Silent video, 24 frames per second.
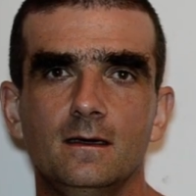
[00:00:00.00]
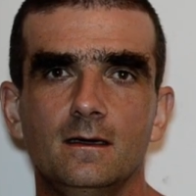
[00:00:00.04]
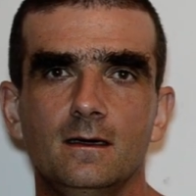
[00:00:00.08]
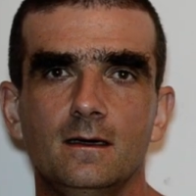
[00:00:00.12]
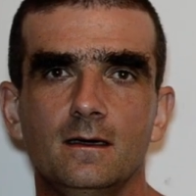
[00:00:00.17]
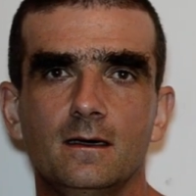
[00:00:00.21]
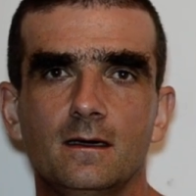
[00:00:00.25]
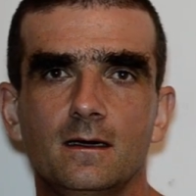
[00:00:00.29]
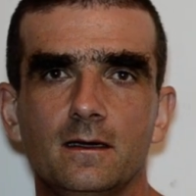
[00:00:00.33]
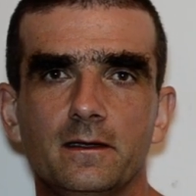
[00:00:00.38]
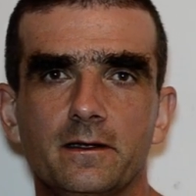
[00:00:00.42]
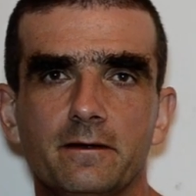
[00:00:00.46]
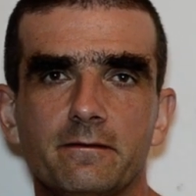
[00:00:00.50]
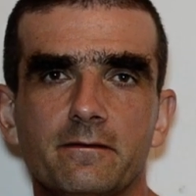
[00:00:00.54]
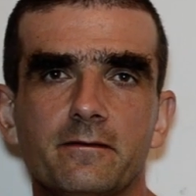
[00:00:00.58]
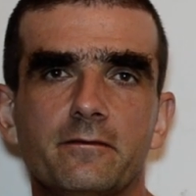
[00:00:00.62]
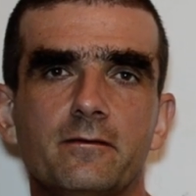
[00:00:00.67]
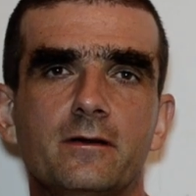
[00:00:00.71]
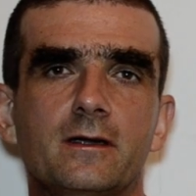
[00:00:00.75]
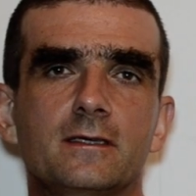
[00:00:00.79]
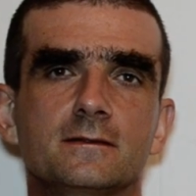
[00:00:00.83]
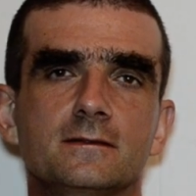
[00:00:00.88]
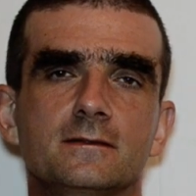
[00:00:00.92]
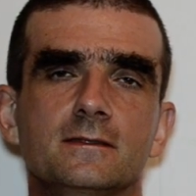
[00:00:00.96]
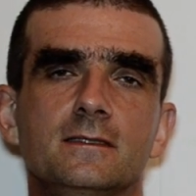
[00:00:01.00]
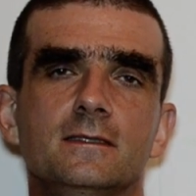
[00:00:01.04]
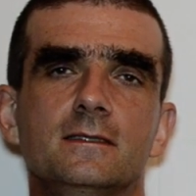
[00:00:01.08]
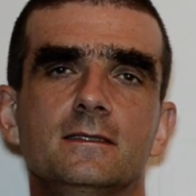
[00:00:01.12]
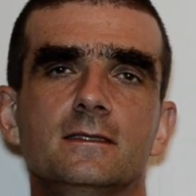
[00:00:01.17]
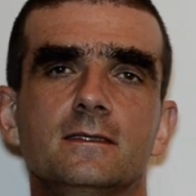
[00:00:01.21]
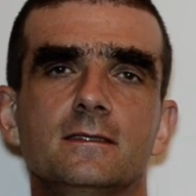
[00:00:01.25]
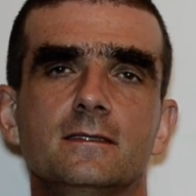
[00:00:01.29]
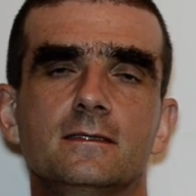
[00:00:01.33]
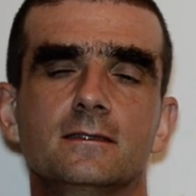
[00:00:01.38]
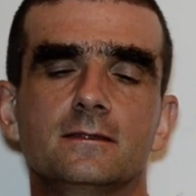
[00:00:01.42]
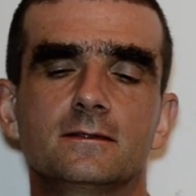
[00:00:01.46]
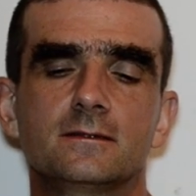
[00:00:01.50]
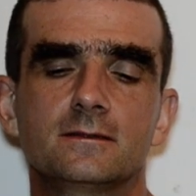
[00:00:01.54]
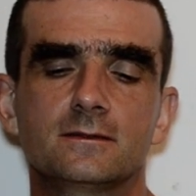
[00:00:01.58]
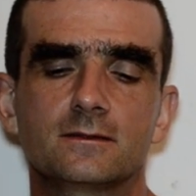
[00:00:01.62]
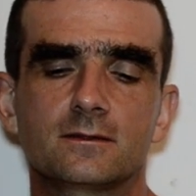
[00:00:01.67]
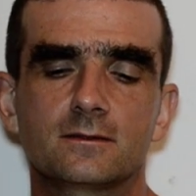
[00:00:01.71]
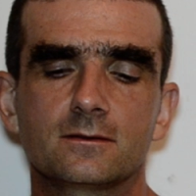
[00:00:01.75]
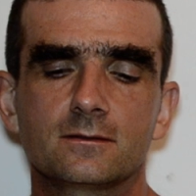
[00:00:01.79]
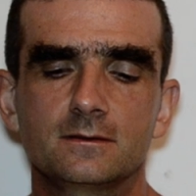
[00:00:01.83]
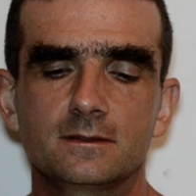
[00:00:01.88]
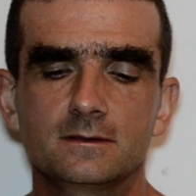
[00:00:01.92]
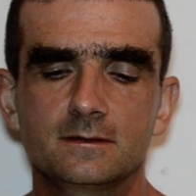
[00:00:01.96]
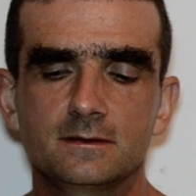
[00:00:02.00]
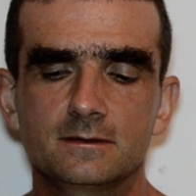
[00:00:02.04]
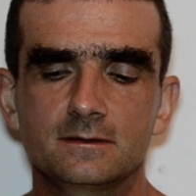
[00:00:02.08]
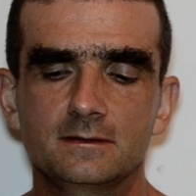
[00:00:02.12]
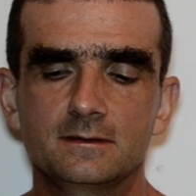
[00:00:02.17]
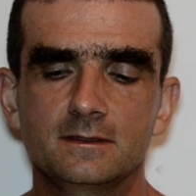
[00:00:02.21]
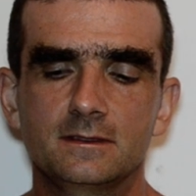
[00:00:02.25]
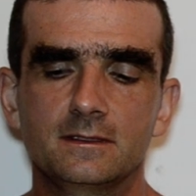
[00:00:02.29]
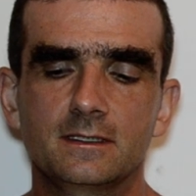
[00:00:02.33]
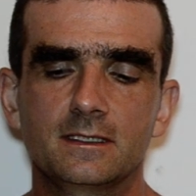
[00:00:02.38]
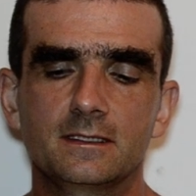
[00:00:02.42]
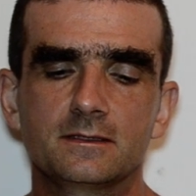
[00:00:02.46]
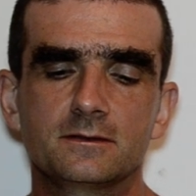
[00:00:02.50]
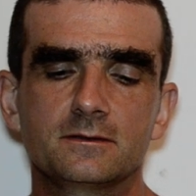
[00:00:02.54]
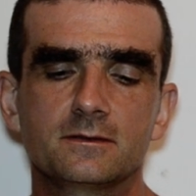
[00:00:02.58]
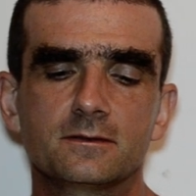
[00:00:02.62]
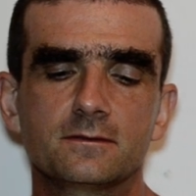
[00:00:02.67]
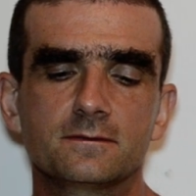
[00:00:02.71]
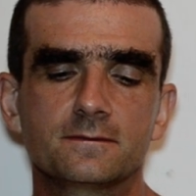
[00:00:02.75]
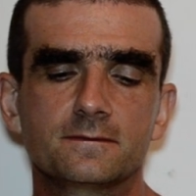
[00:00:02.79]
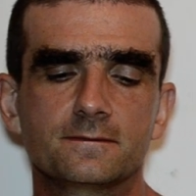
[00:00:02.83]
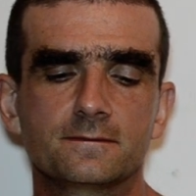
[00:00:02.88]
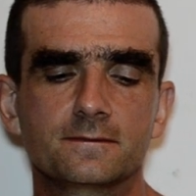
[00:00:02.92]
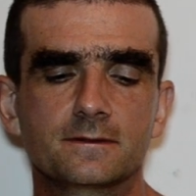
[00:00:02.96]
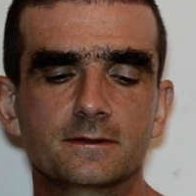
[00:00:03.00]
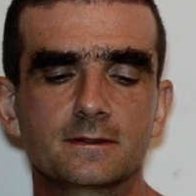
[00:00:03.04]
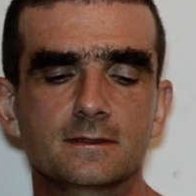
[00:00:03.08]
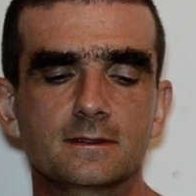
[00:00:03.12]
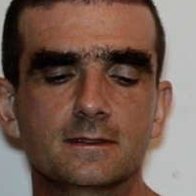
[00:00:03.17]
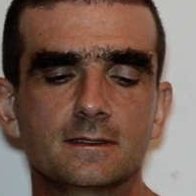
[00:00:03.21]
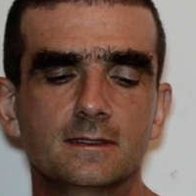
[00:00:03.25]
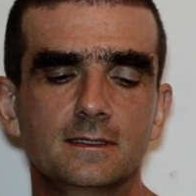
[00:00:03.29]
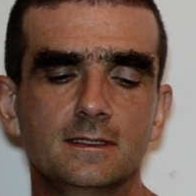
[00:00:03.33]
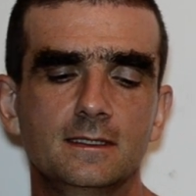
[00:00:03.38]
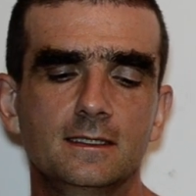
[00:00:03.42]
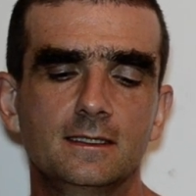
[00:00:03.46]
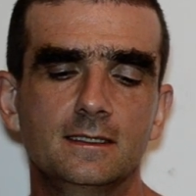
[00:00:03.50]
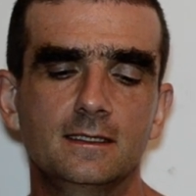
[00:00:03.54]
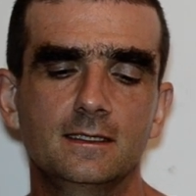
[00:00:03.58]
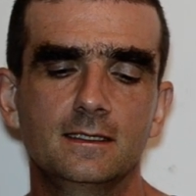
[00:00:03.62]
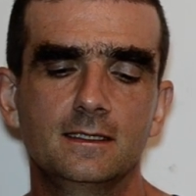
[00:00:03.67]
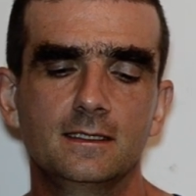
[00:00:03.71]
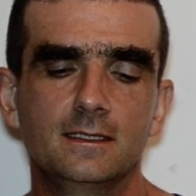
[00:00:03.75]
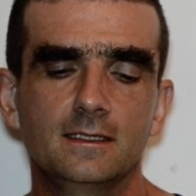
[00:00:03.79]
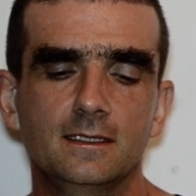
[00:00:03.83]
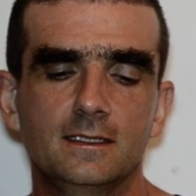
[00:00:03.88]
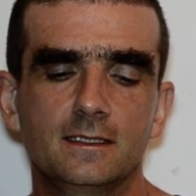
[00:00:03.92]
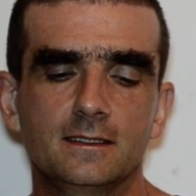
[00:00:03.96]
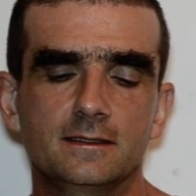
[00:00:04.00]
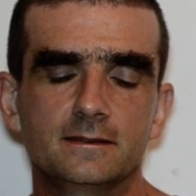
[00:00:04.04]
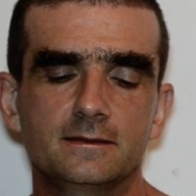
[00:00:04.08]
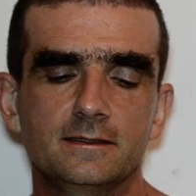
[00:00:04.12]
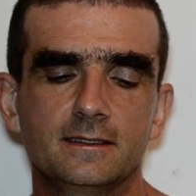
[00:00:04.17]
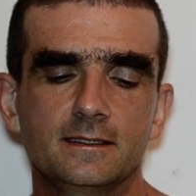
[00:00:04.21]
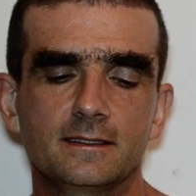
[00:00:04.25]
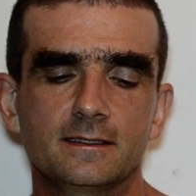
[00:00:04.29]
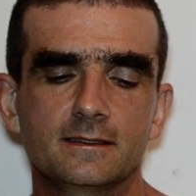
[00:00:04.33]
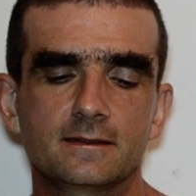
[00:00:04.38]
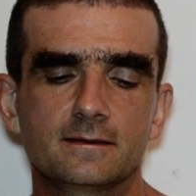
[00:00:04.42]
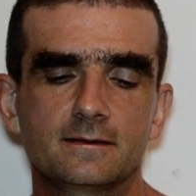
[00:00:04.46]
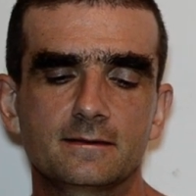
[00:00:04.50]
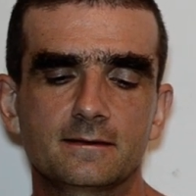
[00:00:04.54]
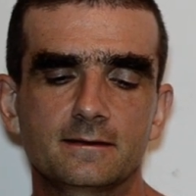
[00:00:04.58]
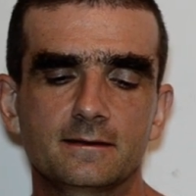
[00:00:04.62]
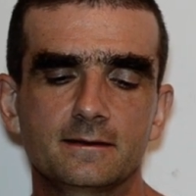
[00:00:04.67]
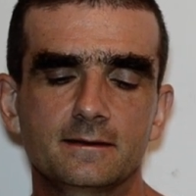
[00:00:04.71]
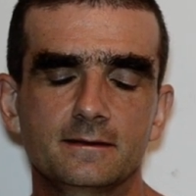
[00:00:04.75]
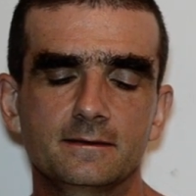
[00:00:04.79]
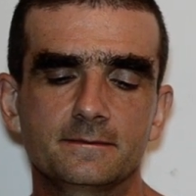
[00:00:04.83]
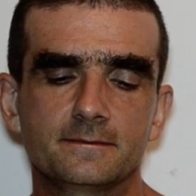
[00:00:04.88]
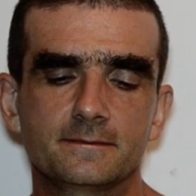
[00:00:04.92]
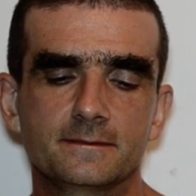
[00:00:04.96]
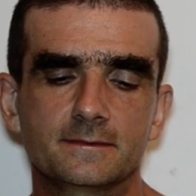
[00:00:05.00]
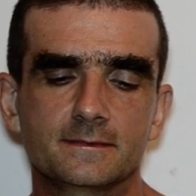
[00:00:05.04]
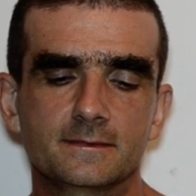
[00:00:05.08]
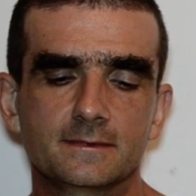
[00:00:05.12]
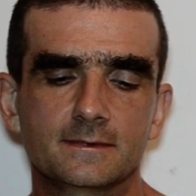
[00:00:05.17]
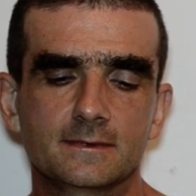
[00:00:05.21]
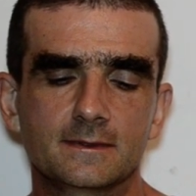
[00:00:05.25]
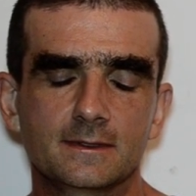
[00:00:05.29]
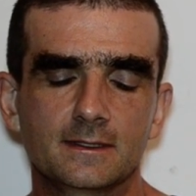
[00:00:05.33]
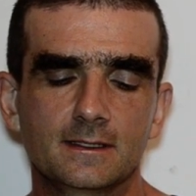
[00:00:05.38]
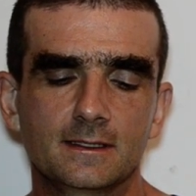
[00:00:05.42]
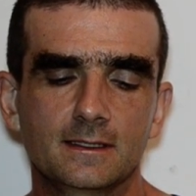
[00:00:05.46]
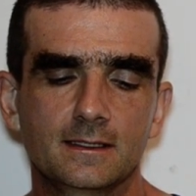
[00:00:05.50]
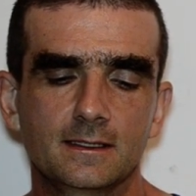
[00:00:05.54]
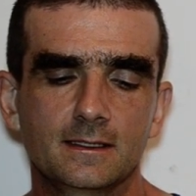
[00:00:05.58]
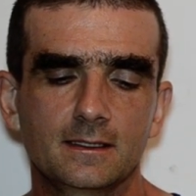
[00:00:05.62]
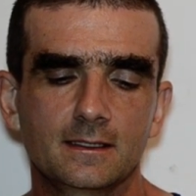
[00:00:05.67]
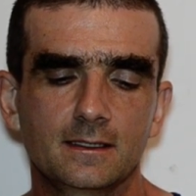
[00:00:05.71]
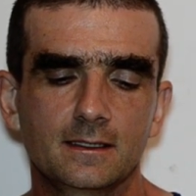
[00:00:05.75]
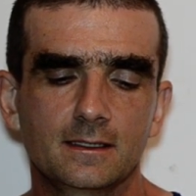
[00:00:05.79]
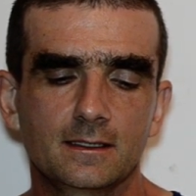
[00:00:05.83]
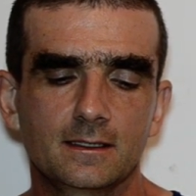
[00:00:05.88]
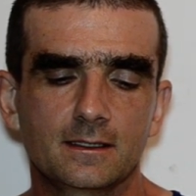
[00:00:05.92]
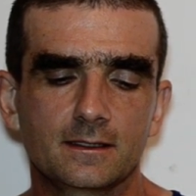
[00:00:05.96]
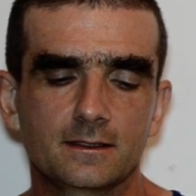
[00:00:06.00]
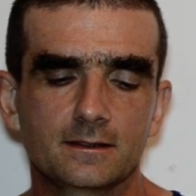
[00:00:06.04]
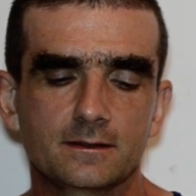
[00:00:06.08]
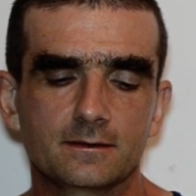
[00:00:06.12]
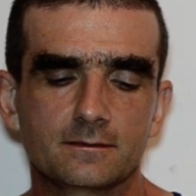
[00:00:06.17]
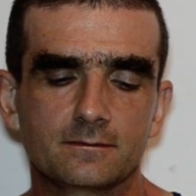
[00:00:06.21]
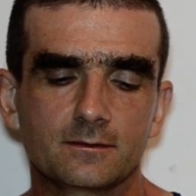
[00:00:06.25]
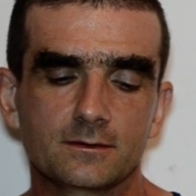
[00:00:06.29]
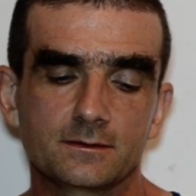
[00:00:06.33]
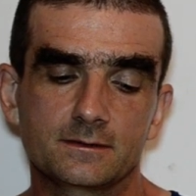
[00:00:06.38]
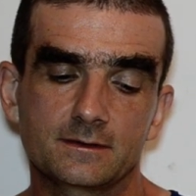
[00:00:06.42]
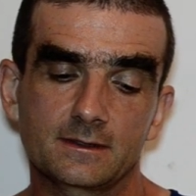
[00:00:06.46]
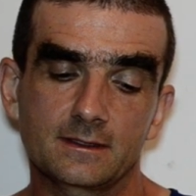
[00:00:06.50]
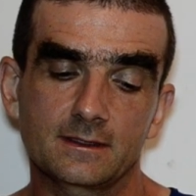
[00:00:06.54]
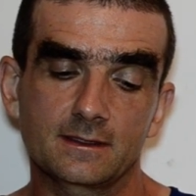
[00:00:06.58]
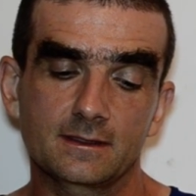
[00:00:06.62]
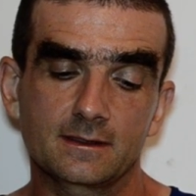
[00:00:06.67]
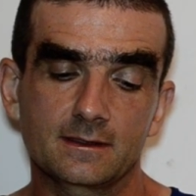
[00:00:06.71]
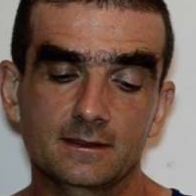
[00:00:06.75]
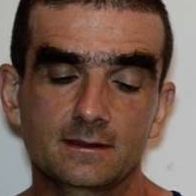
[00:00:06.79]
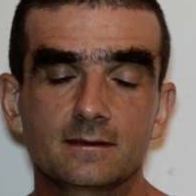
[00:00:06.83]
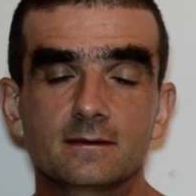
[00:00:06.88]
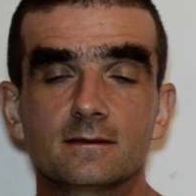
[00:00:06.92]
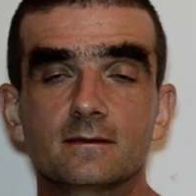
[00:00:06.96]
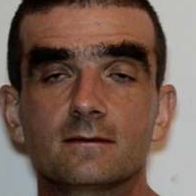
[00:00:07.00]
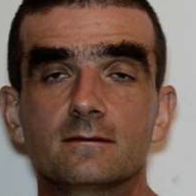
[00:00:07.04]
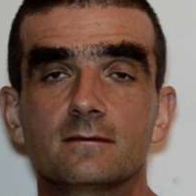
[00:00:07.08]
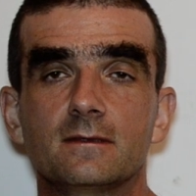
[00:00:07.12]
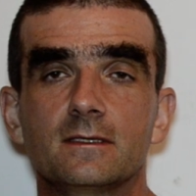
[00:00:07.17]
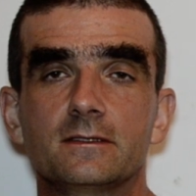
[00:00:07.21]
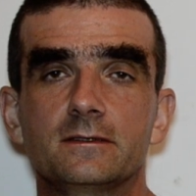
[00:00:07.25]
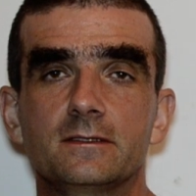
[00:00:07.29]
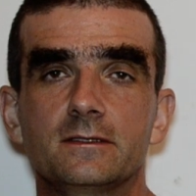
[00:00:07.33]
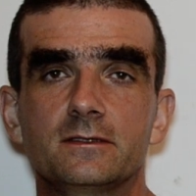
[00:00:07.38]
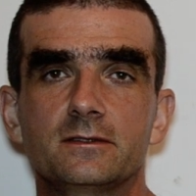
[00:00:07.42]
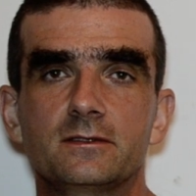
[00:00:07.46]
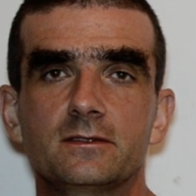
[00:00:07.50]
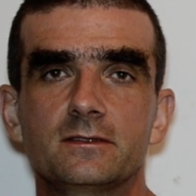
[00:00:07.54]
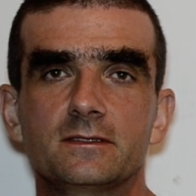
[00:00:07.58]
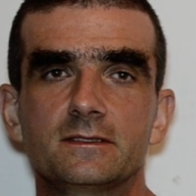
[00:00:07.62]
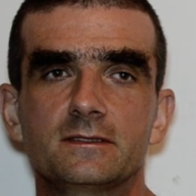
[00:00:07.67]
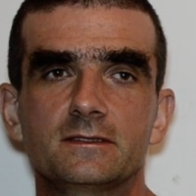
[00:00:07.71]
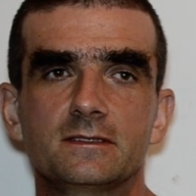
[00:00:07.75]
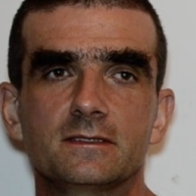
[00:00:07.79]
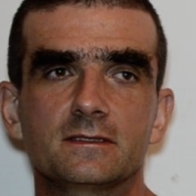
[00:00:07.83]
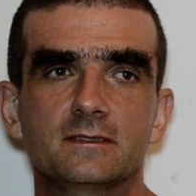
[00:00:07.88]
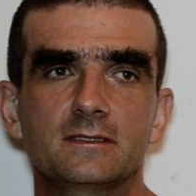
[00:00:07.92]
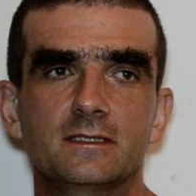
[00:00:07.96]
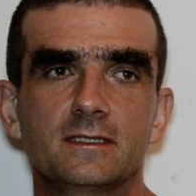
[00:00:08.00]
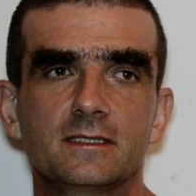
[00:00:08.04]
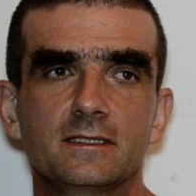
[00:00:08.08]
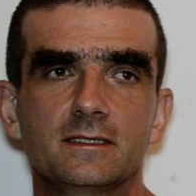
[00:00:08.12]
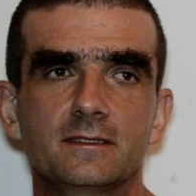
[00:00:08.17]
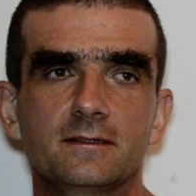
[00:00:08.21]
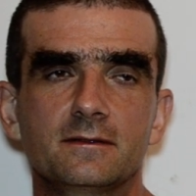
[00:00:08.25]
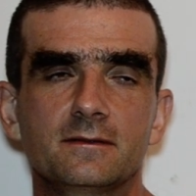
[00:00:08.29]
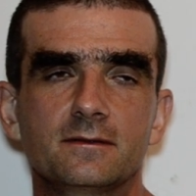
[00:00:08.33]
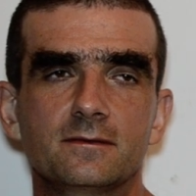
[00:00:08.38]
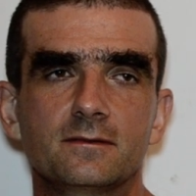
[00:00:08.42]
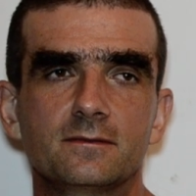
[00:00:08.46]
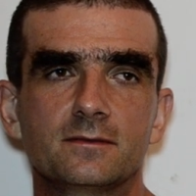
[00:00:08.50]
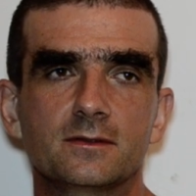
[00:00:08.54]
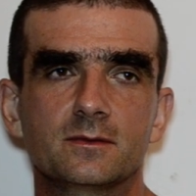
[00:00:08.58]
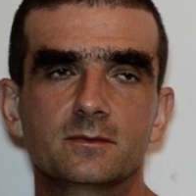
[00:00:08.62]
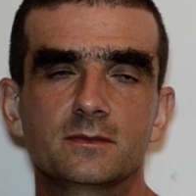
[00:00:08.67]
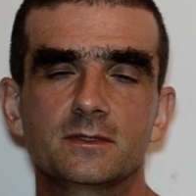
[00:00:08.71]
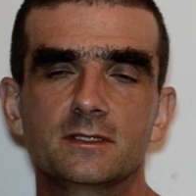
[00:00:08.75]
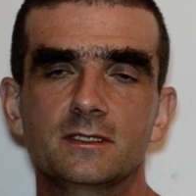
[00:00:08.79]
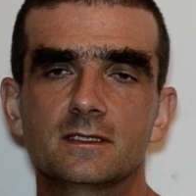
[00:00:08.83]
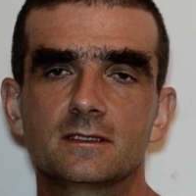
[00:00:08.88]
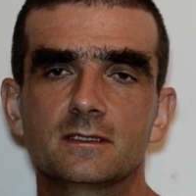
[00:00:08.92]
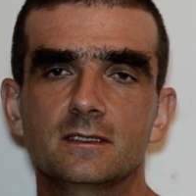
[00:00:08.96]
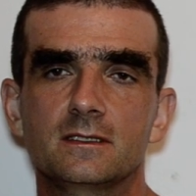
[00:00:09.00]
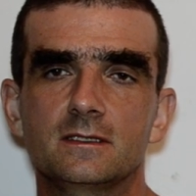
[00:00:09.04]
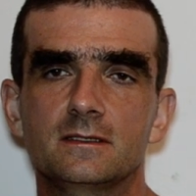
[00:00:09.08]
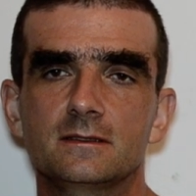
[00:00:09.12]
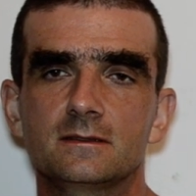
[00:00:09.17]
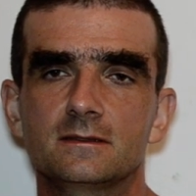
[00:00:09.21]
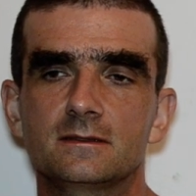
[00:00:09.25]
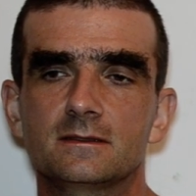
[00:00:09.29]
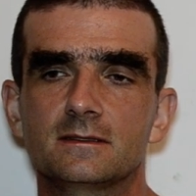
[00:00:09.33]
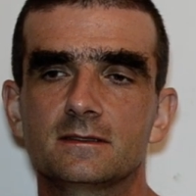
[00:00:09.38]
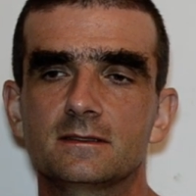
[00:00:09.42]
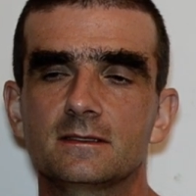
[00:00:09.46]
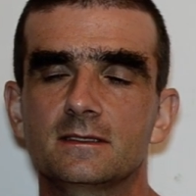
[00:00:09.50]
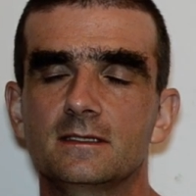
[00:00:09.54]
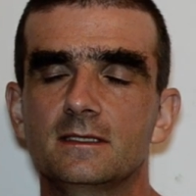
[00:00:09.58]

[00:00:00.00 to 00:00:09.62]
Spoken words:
Hi everyone, so this is the end of day three. It was a quite interesting day for me, at least.